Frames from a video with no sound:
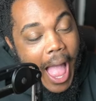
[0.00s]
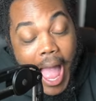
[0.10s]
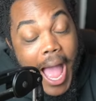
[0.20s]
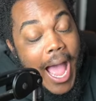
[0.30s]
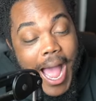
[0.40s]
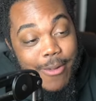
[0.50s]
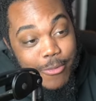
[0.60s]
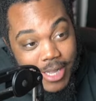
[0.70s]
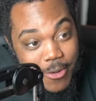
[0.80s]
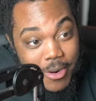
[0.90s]
I, I
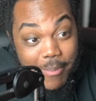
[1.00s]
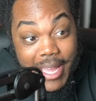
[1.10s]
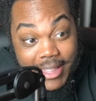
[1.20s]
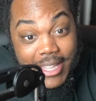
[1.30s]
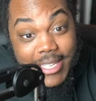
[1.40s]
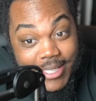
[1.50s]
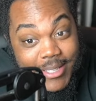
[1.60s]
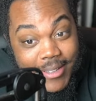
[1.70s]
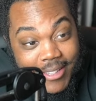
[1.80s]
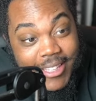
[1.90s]
really want to make this
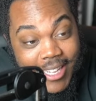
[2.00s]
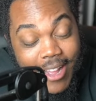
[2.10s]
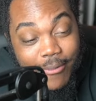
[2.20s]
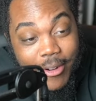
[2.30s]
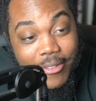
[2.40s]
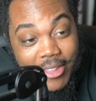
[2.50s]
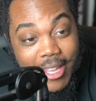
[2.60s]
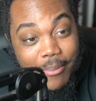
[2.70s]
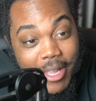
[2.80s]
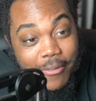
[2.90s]
the cover of the
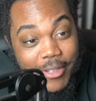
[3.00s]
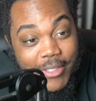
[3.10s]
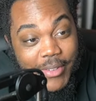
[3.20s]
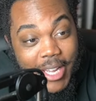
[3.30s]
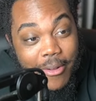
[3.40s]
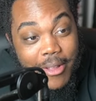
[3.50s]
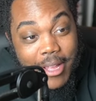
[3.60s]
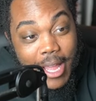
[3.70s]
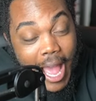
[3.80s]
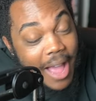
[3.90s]
thumbnail for this video,
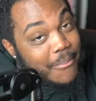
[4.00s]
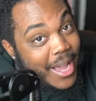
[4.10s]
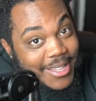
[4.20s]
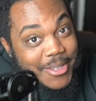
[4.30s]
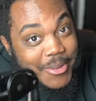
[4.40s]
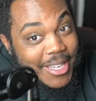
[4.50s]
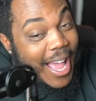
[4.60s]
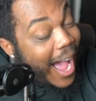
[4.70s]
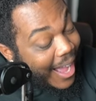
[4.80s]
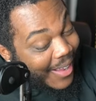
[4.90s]
I might do it.
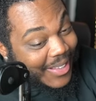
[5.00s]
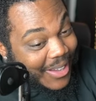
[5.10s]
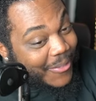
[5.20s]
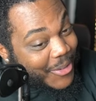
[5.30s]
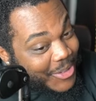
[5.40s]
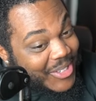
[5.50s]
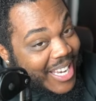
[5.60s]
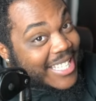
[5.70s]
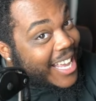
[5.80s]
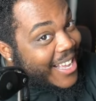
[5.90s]
I don't know. Future
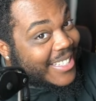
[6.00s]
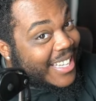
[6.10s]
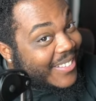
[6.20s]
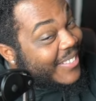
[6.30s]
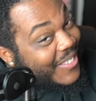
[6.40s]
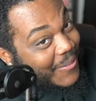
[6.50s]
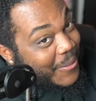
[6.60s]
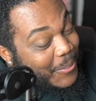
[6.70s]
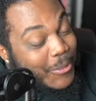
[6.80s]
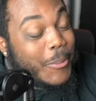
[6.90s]
Chase, I don't know. What, what,
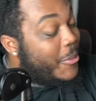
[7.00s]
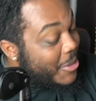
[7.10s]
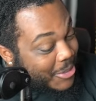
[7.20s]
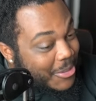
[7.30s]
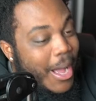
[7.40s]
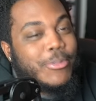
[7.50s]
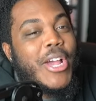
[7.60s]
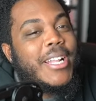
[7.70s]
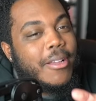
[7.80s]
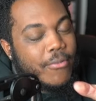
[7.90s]
what we're going to do? I'm
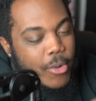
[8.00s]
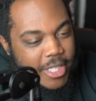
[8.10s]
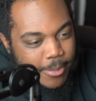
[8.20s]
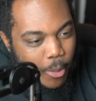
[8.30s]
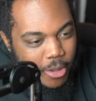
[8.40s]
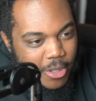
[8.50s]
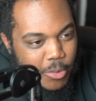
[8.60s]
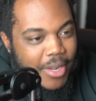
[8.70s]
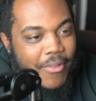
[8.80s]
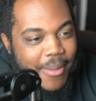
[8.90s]
trying to avoid spoilers
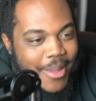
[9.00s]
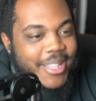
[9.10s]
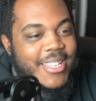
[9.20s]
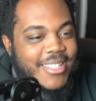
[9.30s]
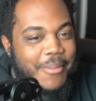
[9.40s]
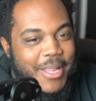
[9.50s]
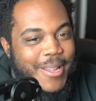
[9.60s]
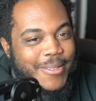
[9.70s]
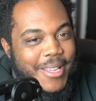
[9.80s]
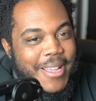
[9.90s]
whenever I make these
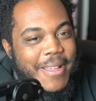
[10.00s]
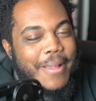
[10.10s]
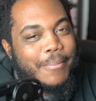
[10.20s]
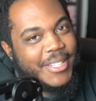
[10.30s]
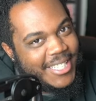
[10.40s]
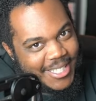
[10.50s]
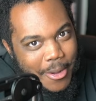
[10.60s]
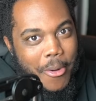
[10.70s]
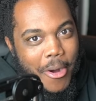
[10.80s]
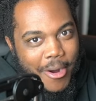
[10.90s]
thumbnails, but it's
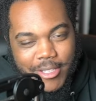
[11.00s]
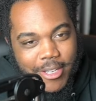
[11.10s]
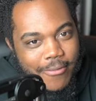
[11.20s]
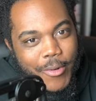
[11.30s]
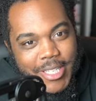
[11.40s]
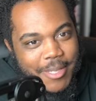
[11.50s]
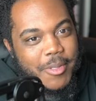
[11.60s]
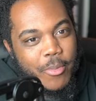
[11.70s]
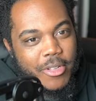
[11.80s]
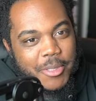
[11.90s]
so hard to avoid some
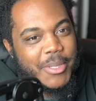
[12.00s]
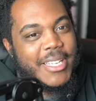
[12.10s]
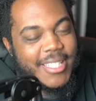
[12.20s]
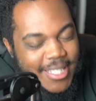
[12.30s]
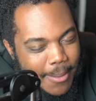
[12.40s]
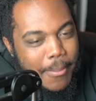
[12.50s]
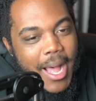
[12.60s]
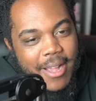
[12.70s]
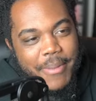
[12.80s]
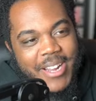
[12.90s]
spoilers because some
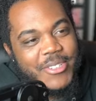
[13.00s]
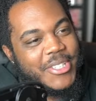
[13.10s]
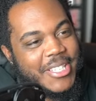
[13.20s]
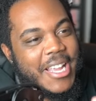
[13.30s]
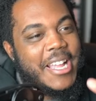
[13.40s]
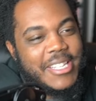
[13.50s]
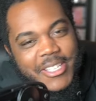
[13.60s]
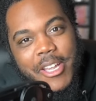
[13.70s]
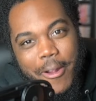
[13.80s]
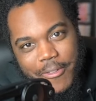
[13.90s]
manga panels just
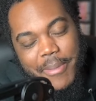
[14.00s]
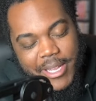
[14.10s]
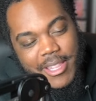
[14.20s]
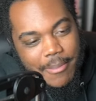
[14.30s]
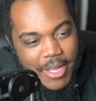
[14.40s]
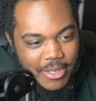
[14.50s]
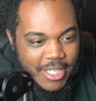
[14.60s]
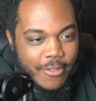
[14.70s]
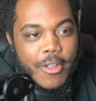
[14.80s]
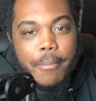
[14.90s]
deserve to be the thumbnail itself.